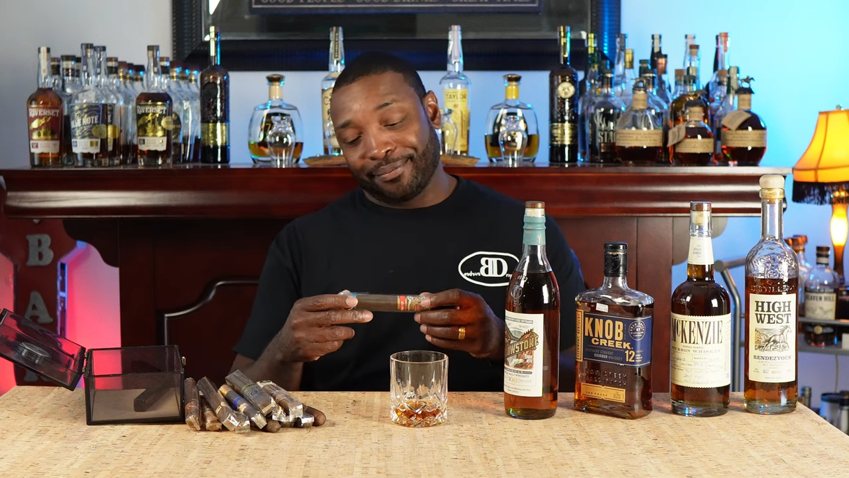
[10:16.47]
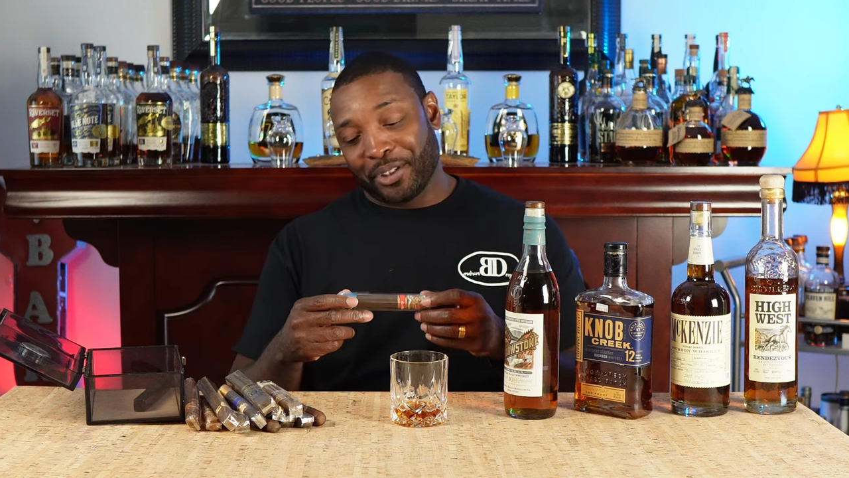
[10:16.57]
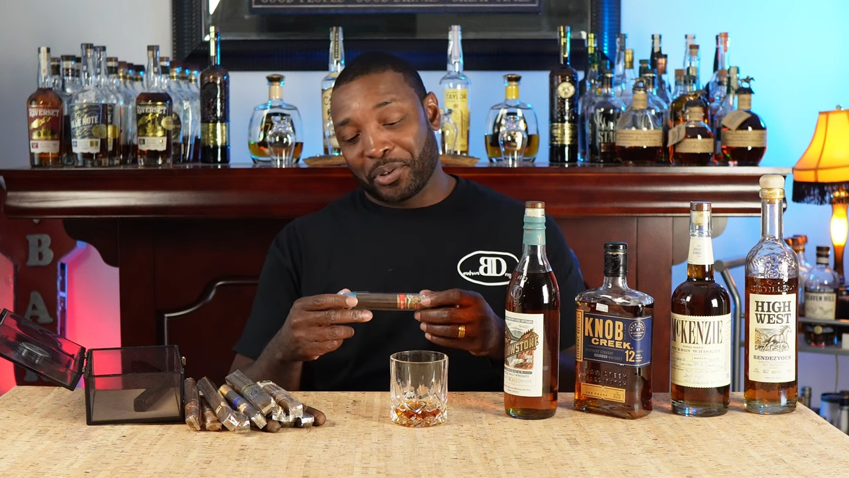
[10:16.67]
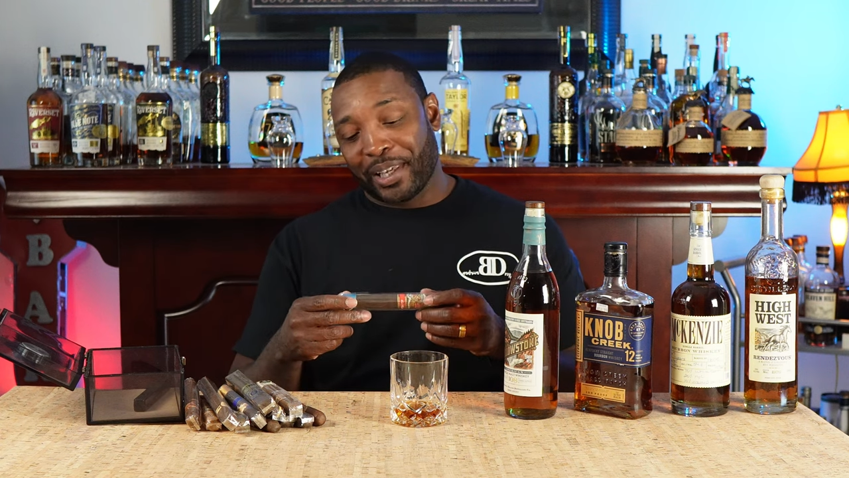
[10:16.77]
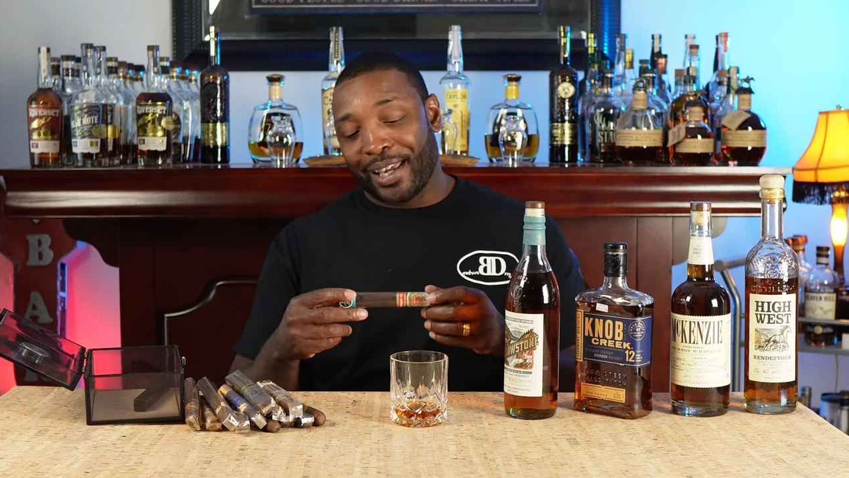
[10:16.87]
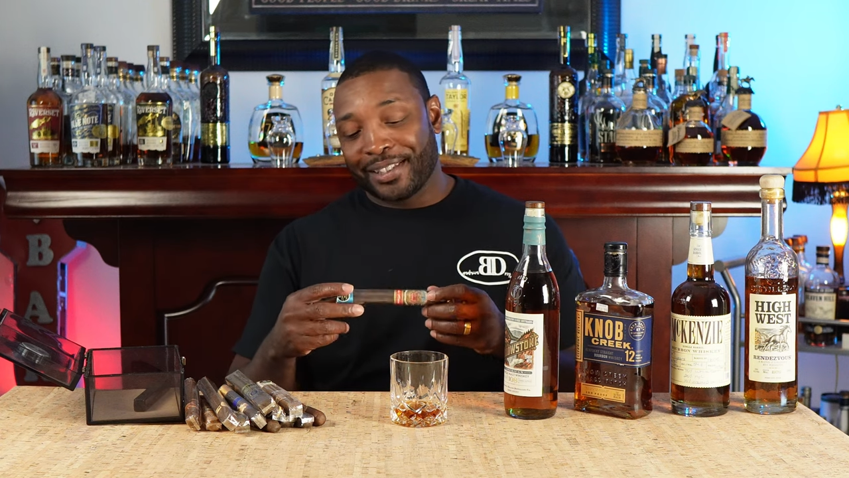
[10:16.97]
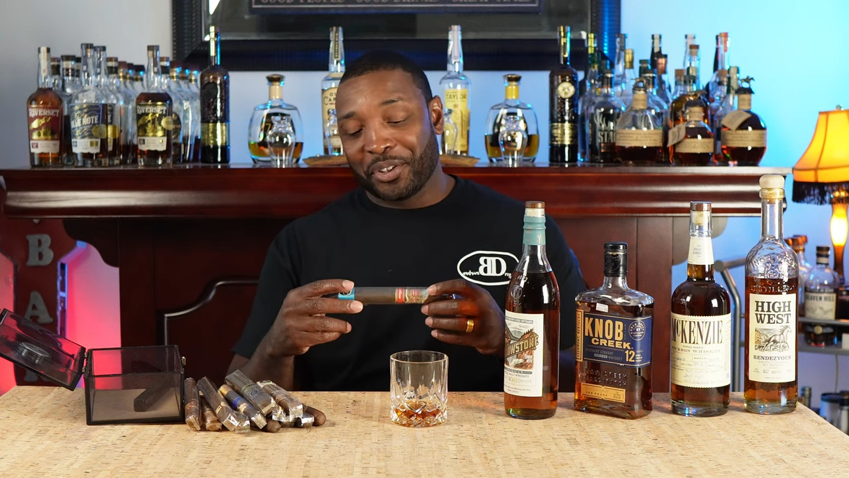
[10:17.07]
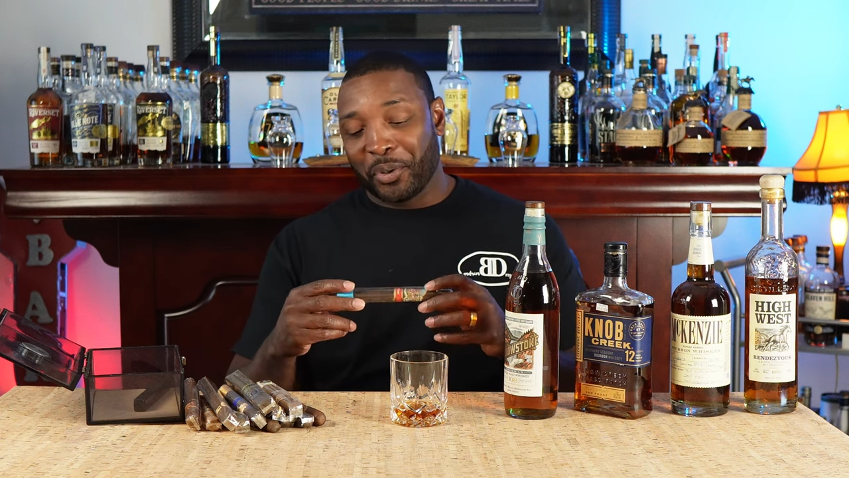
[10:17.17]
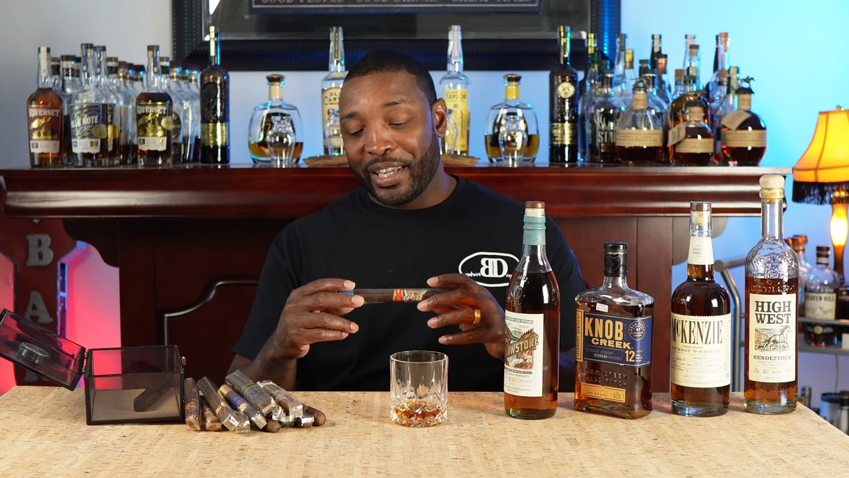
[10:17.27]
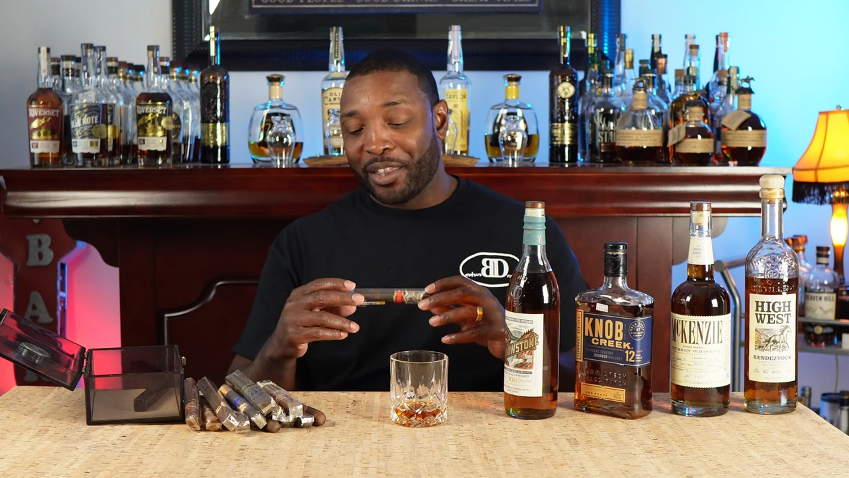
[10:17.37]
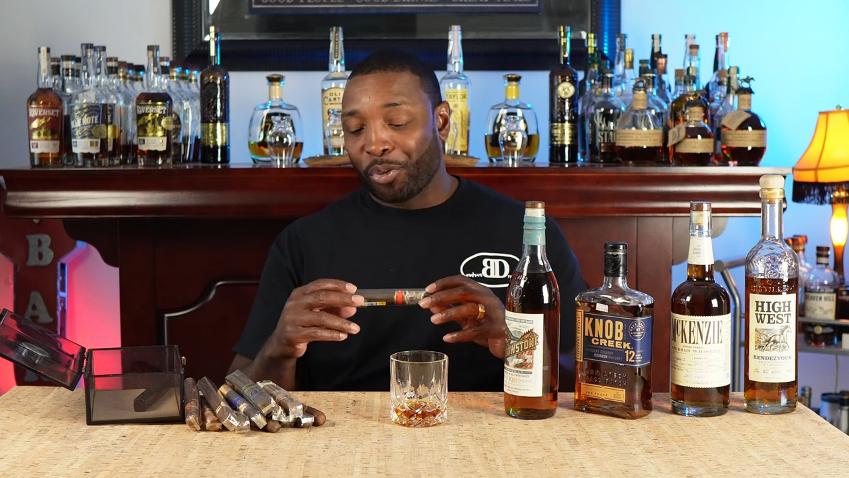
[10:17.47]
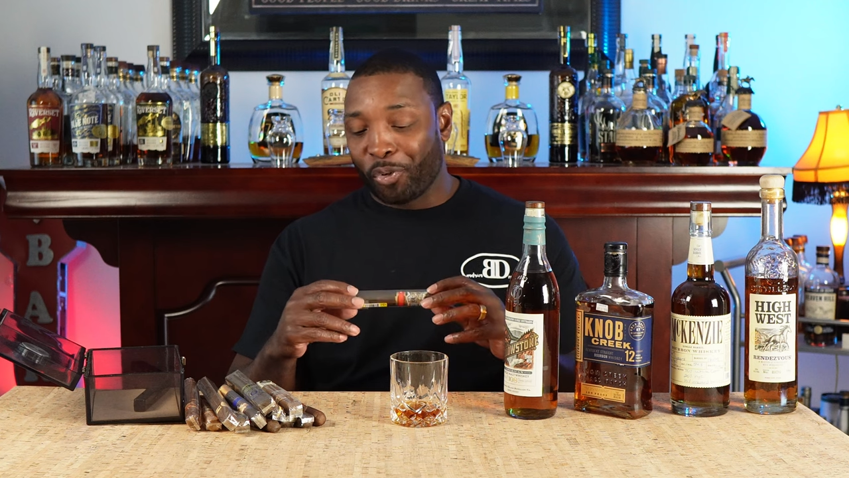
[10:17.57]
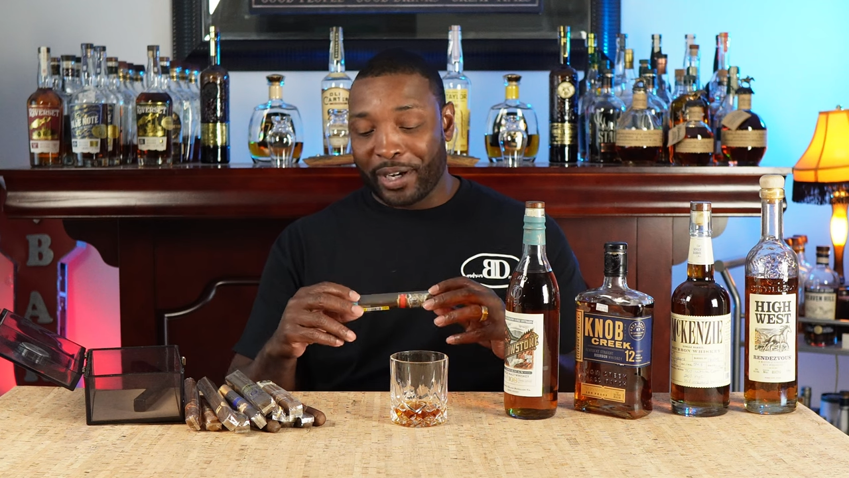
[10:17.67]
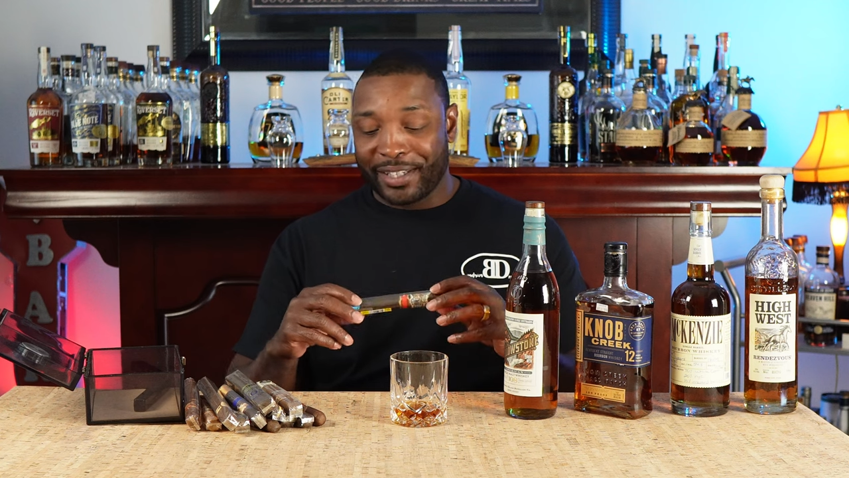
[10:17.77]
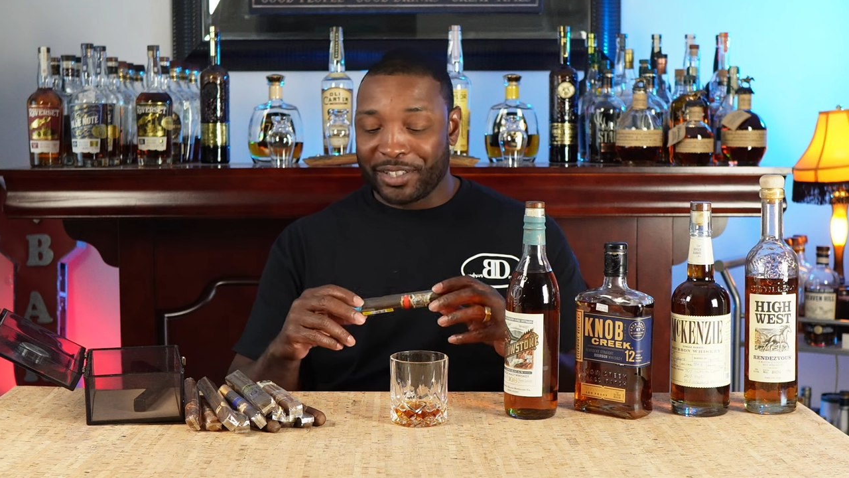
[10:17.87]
Okay, so E3.